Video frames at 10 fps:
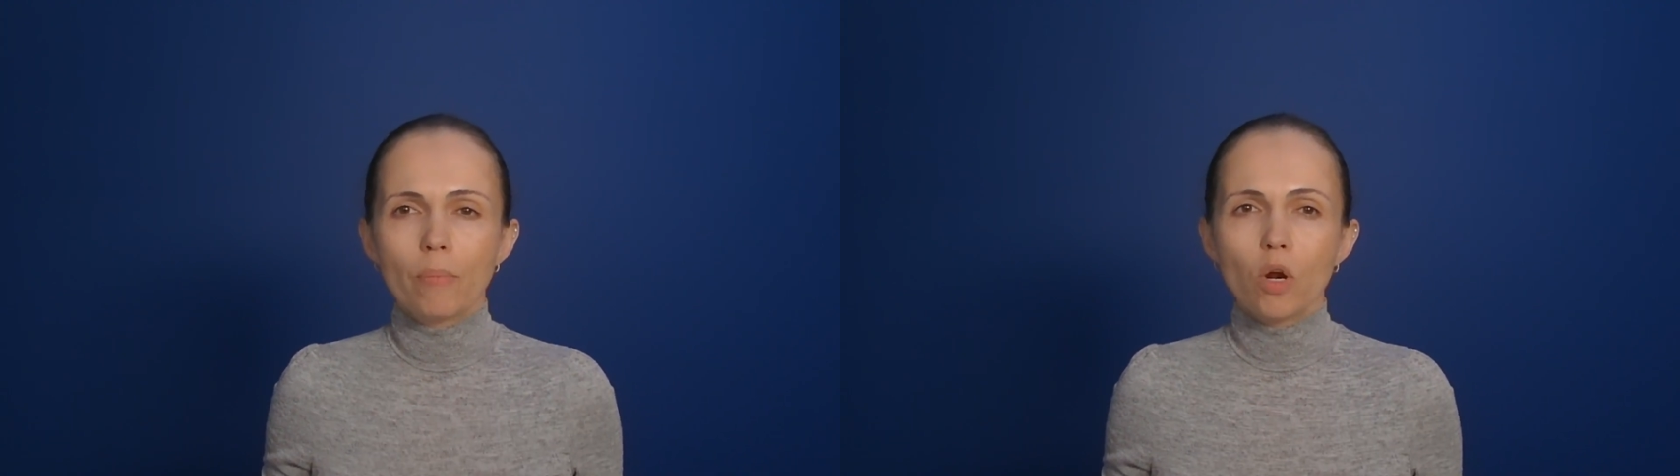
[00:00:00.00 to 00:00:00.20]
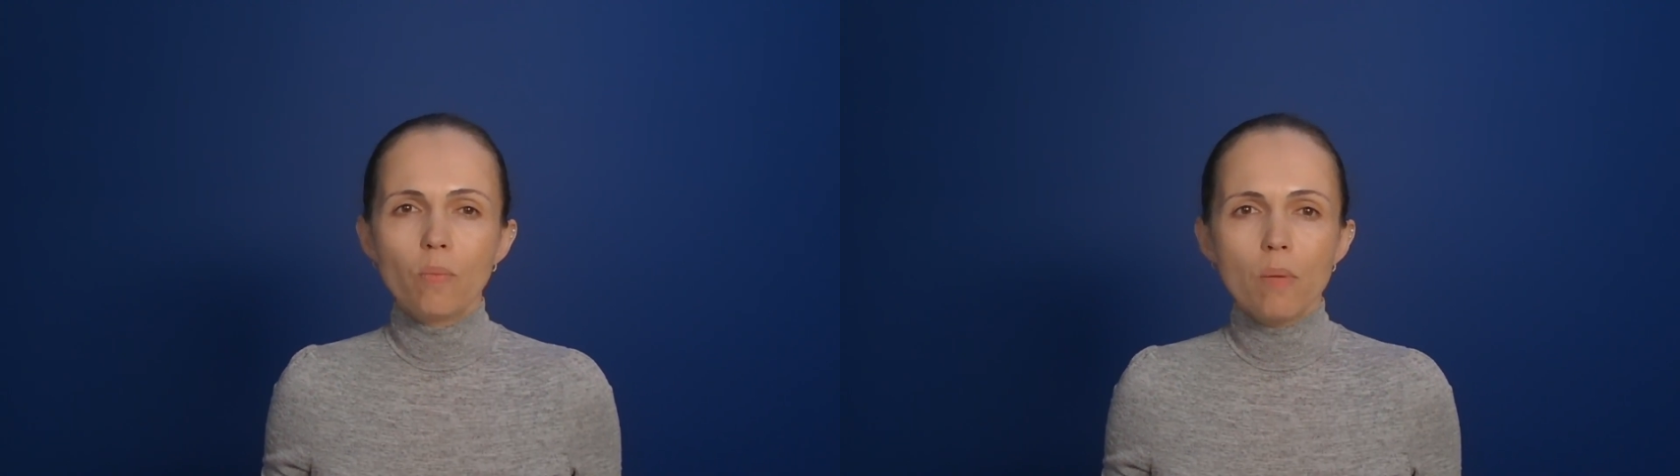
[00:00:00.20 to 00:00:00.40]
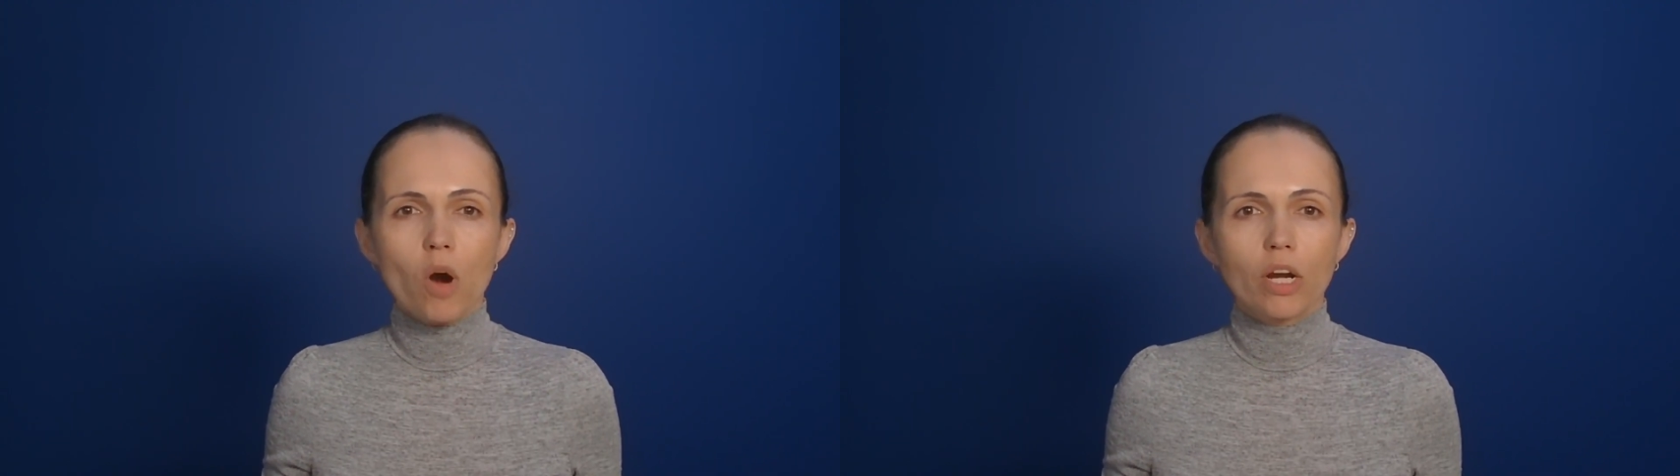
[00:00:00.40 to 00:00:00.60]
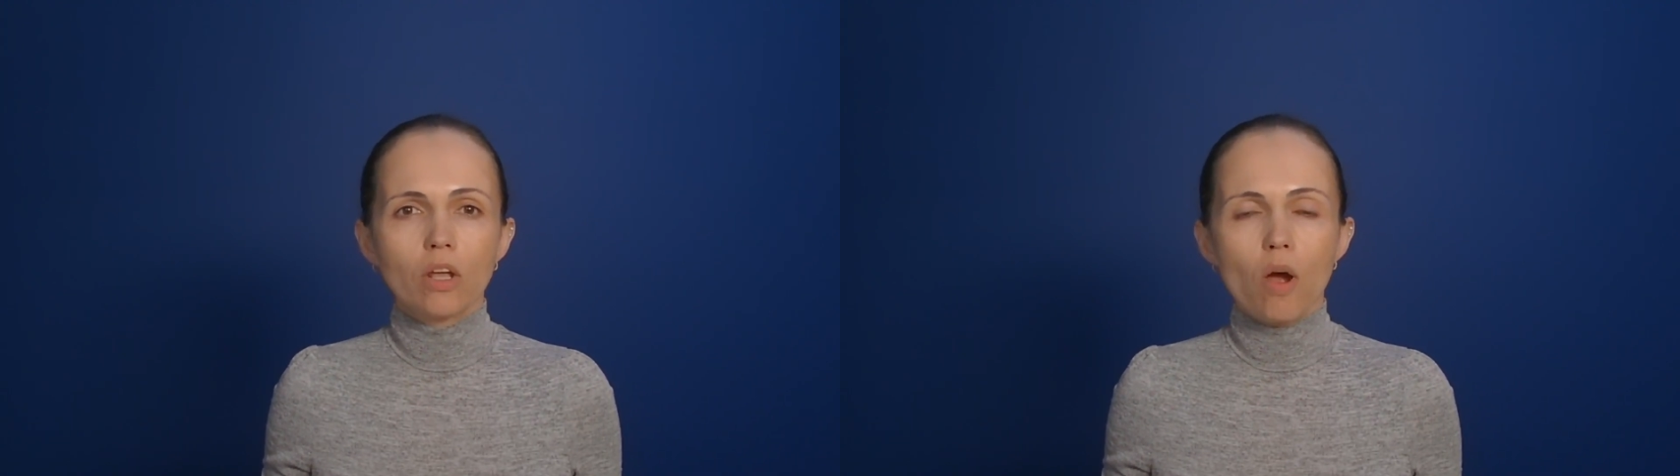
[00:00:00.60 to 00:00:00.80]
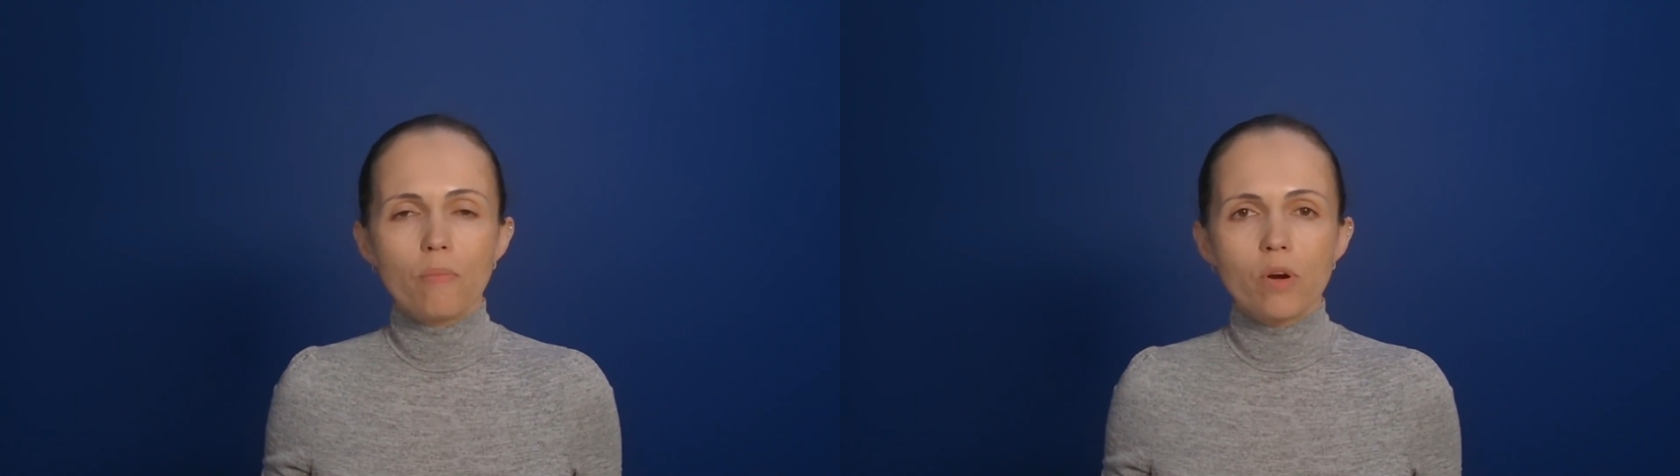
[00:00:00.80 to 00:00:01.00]
But open
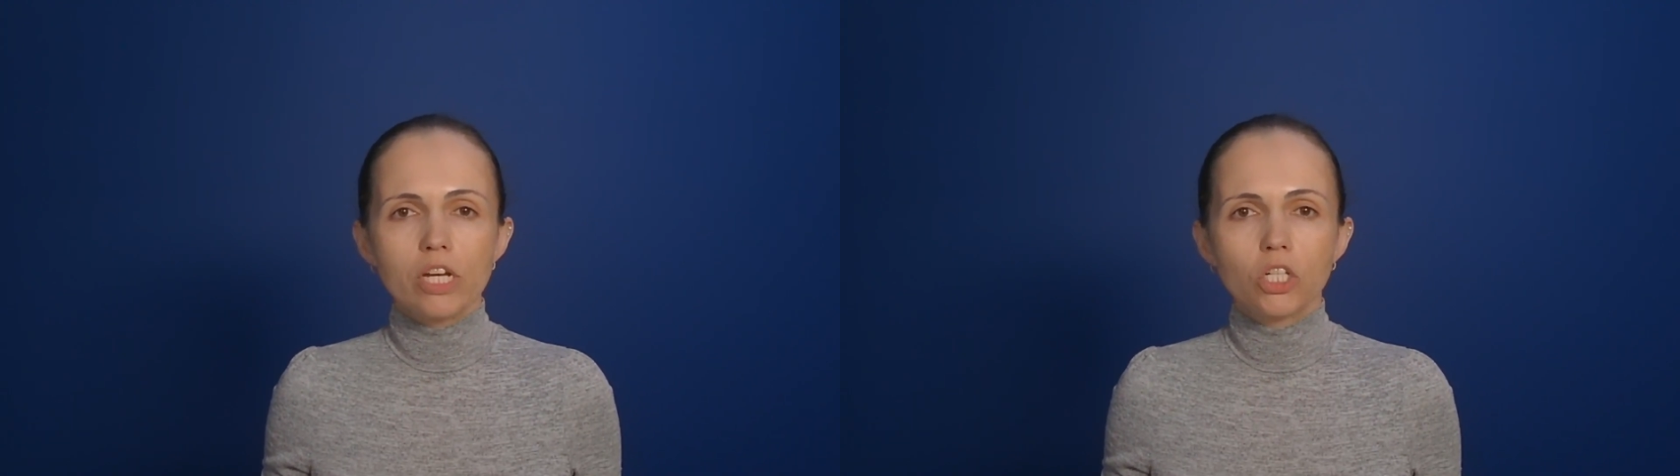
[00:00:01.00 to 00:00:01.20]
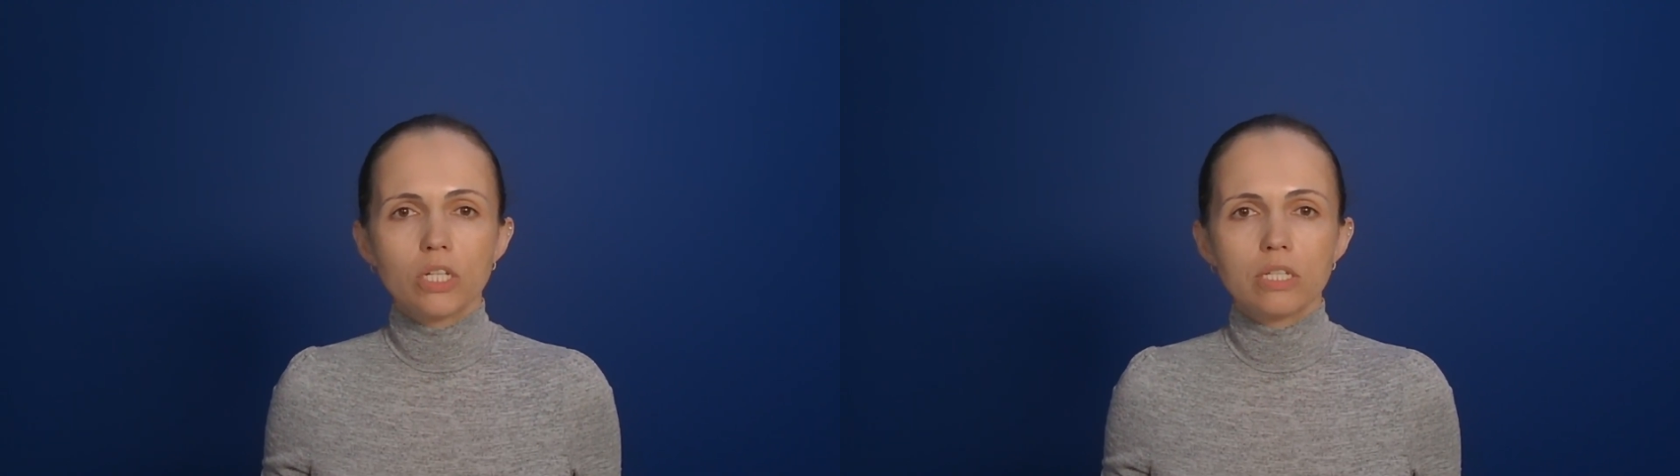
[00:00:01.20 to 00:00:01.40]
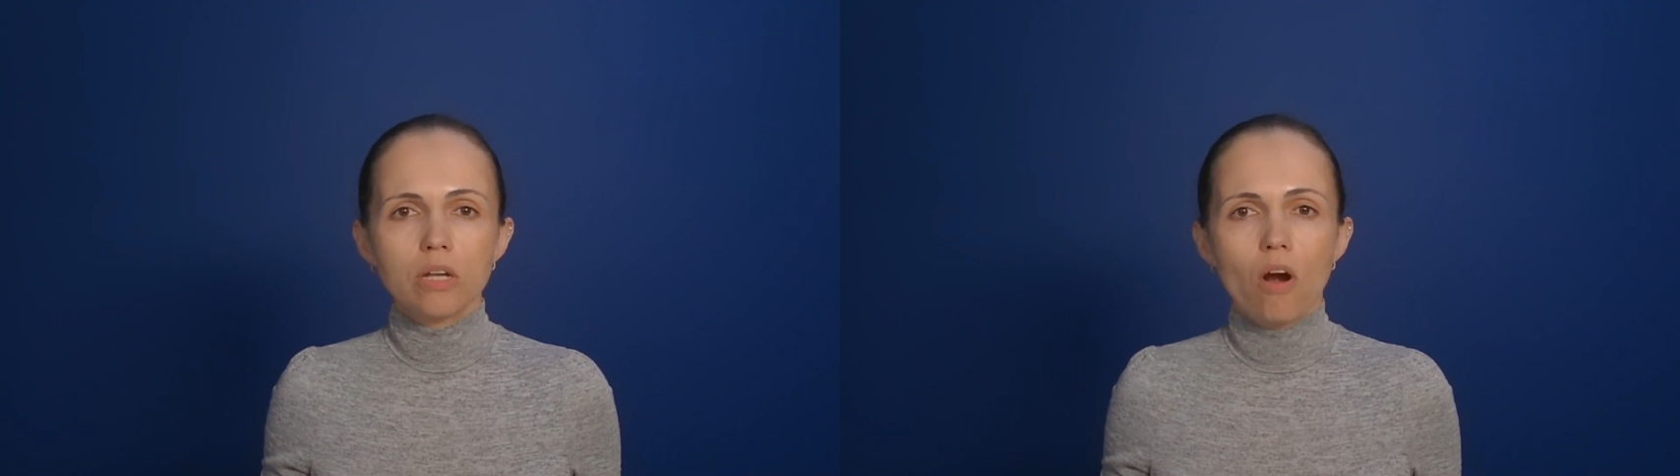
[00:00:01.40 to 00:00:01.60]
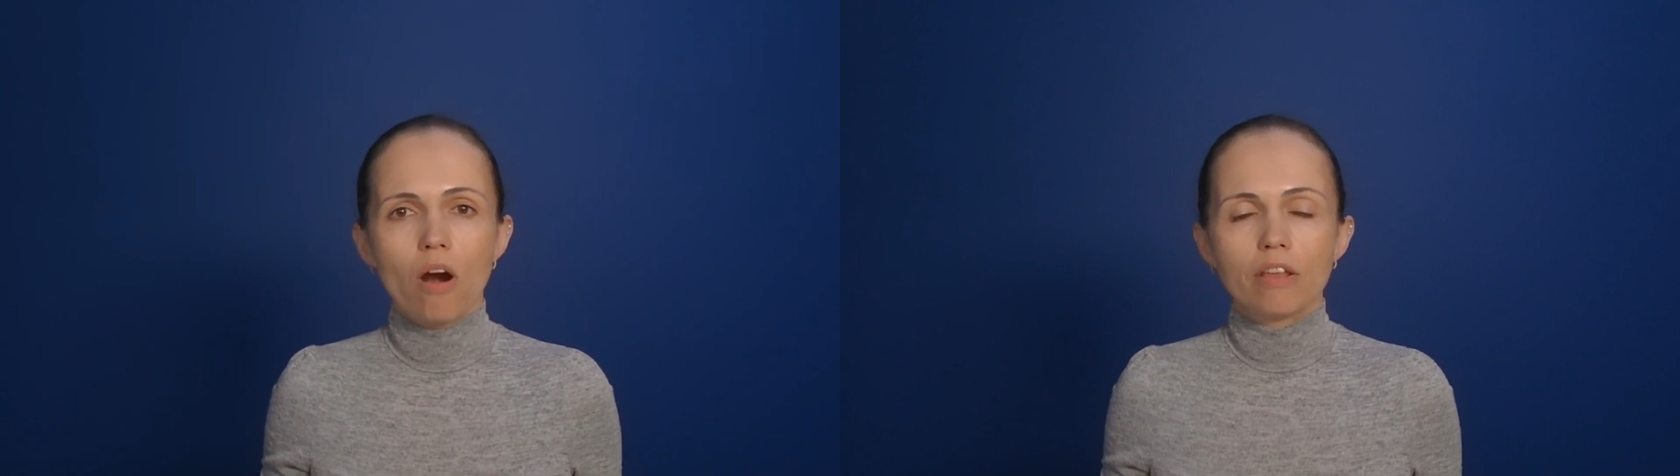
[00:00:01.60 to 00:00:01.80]
market operations